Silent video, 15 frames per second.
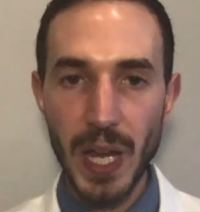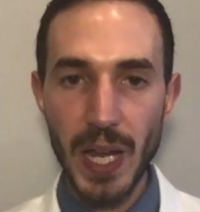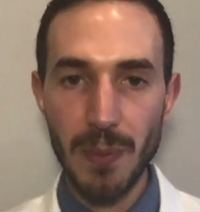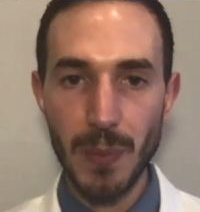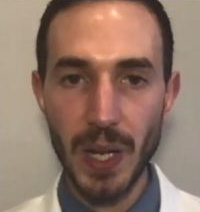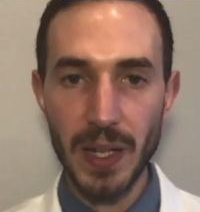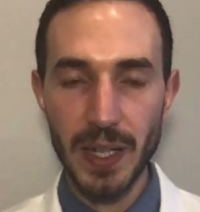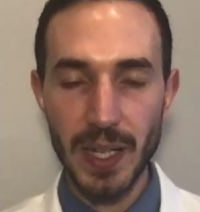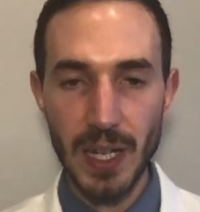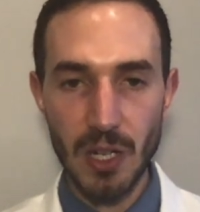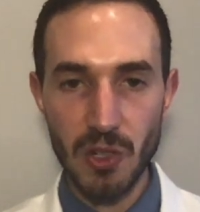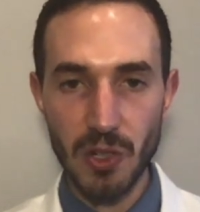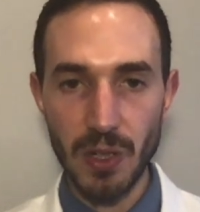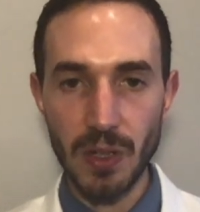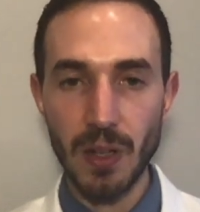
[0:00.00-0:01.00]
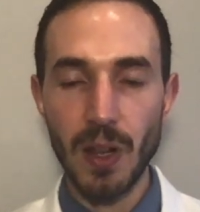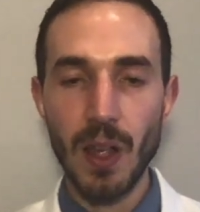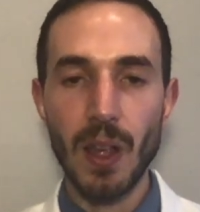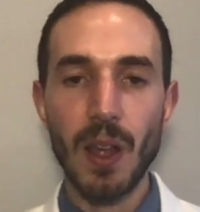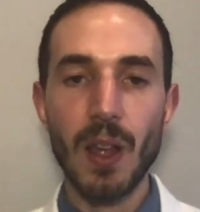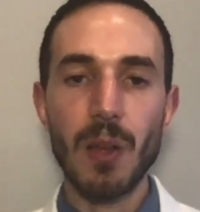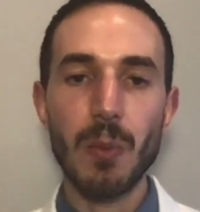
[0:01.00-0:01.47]
pain medication,
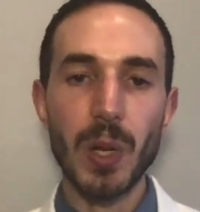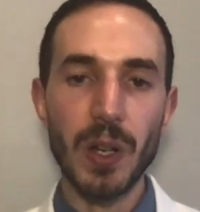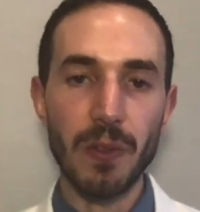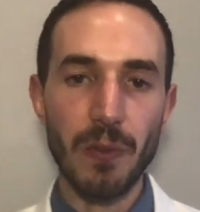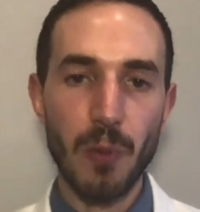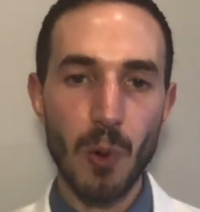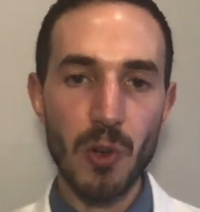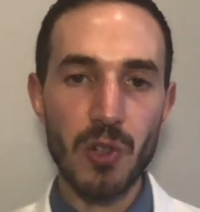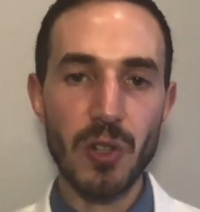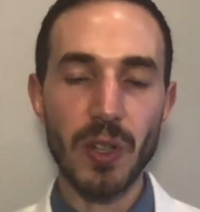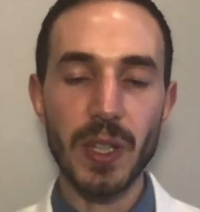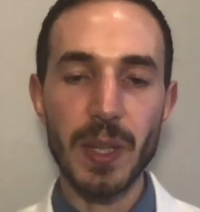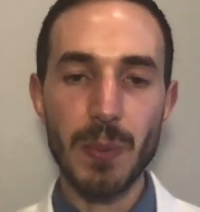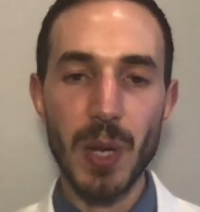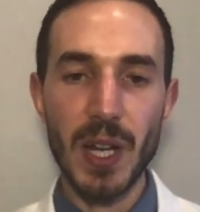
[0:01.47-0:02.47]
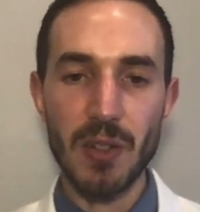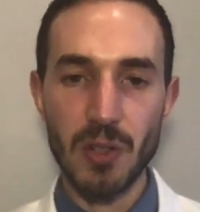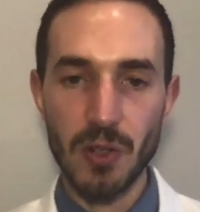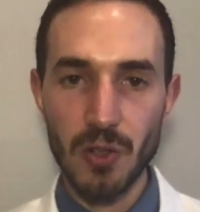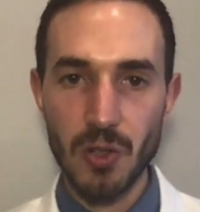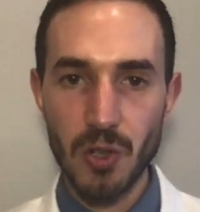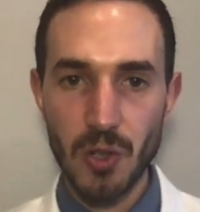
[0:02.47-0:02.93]
but unfortunately,
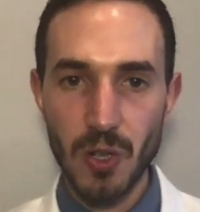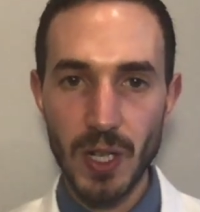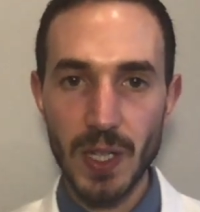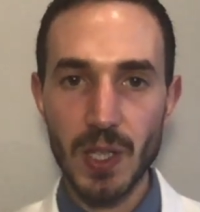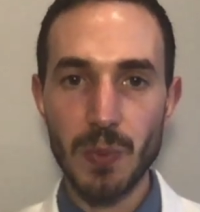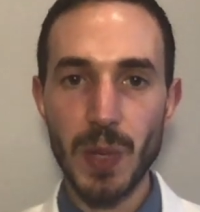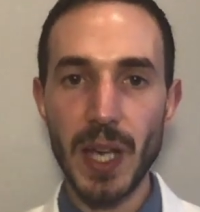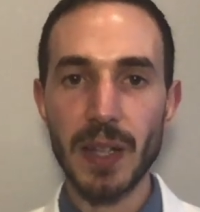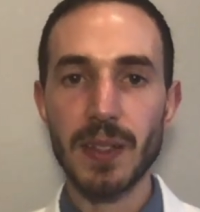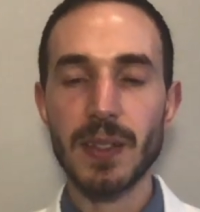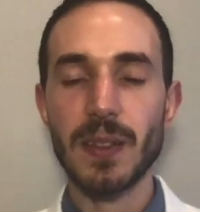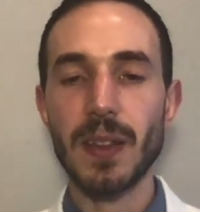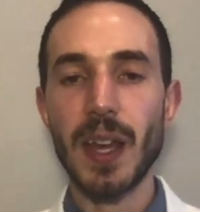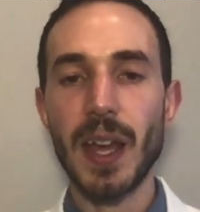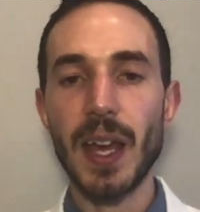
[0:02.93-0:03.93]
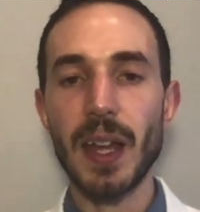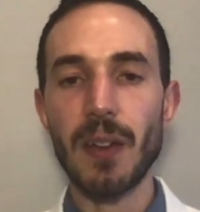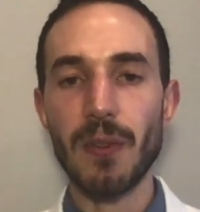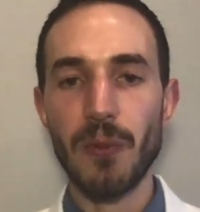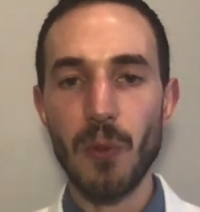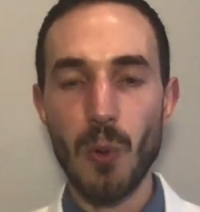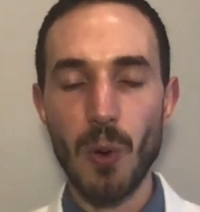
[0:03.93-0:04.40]
patients should expect
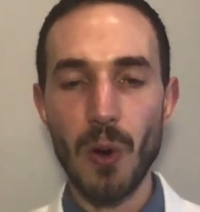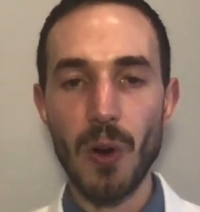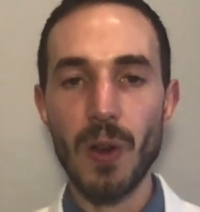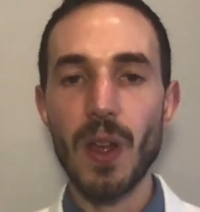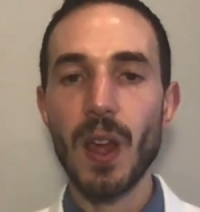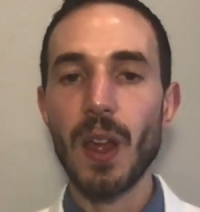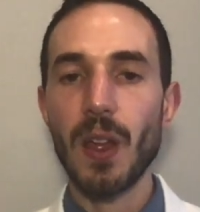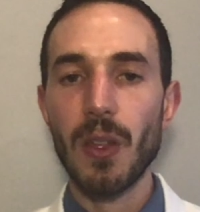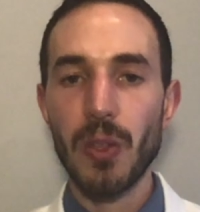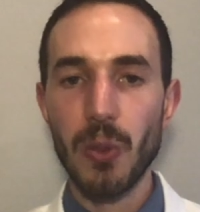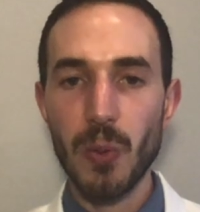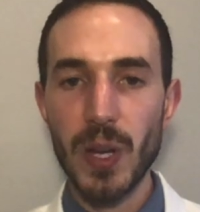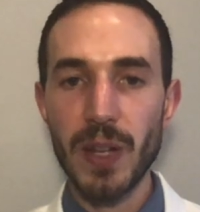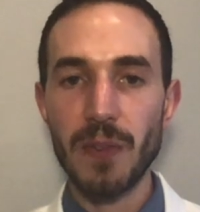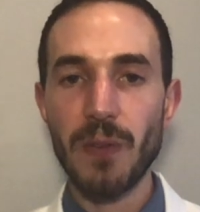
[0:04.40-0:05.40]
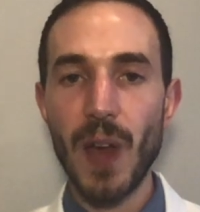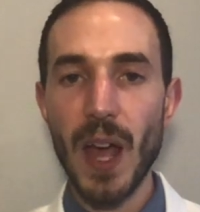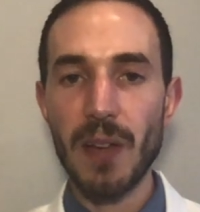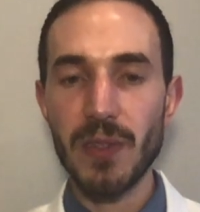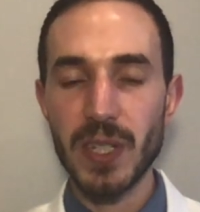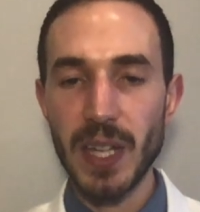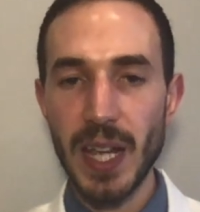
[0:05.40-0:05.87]
that for 3 to
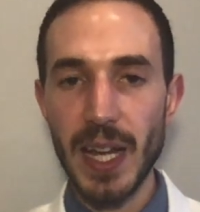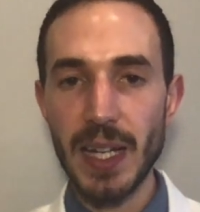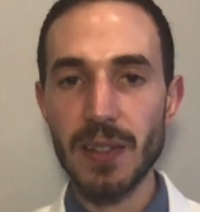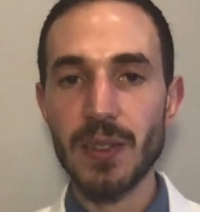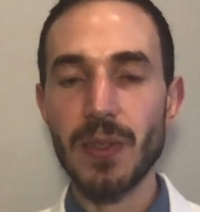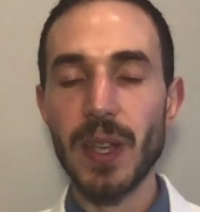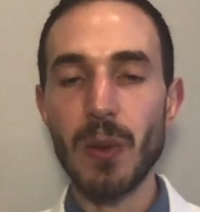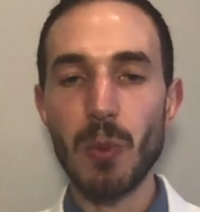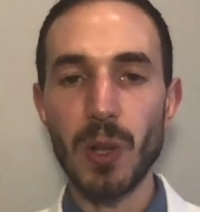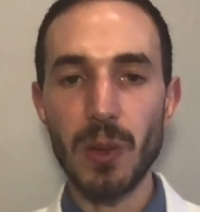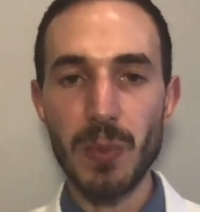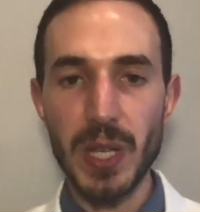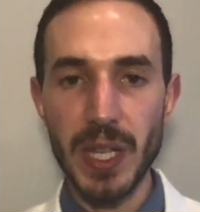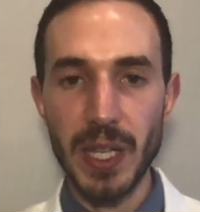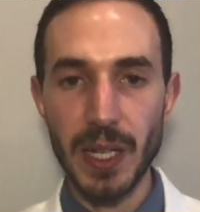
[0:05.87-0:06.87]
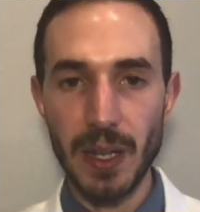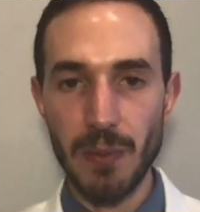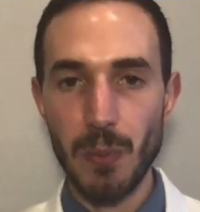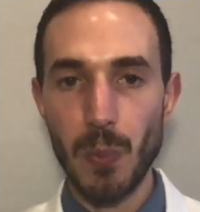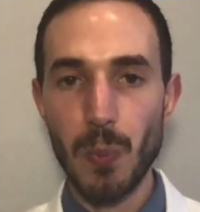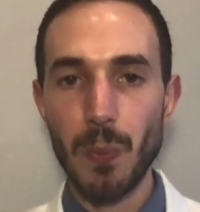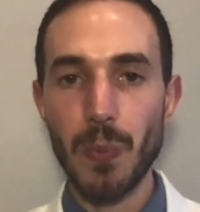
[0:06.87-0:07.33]
5 days, they will be in
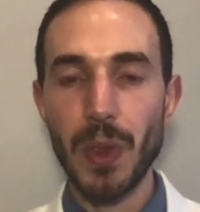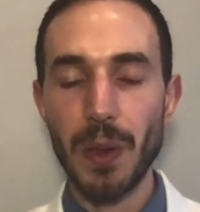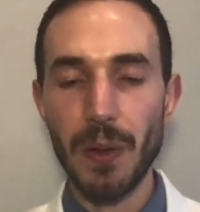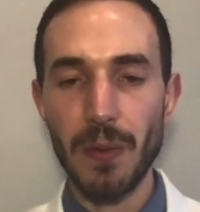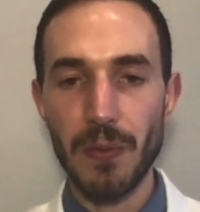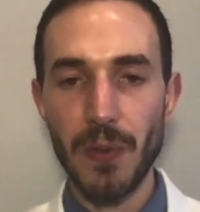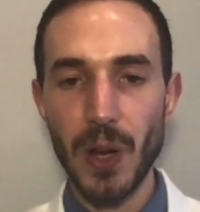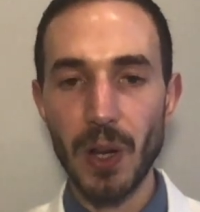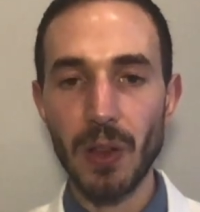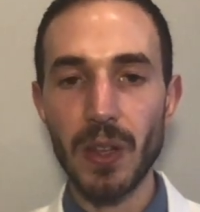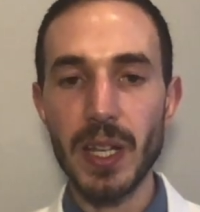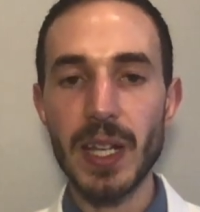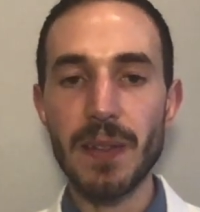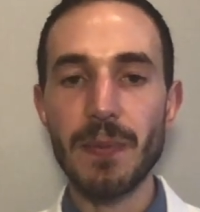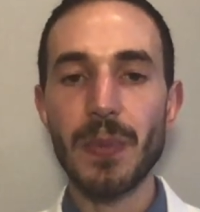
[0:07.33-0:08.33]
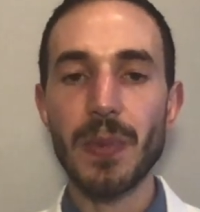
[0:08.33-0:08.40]
a fairly